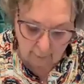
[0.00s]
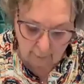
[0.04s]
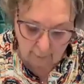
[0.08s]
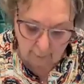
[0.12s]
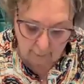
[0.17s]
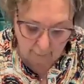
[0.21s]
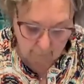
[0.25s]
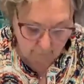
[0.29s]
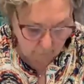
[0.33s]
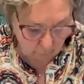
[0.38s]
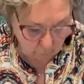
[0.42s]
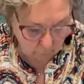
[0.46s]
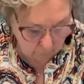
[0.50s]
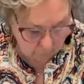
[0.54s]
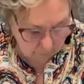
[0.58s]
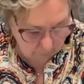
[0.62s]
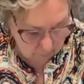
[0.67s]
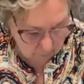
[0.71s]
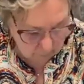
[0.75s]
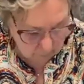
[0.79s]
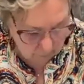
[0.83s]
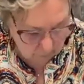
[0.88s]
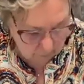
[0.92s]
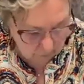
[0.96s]
and there
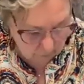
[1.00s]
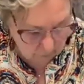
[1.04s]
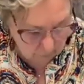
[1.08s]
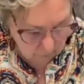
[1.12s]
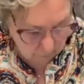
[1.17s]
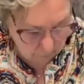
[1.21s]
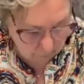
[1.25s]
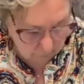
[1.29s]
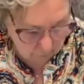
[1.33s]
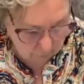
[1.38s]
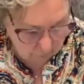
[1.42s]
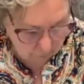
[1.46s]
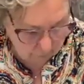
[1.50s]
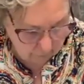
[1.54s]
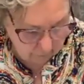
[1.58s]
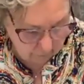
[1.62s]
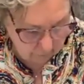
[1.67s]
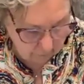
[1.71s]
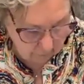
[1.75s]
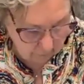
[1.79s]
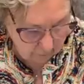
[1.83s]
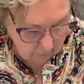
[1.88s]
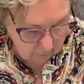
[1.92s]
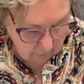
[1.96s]
was a
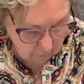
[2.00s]
difference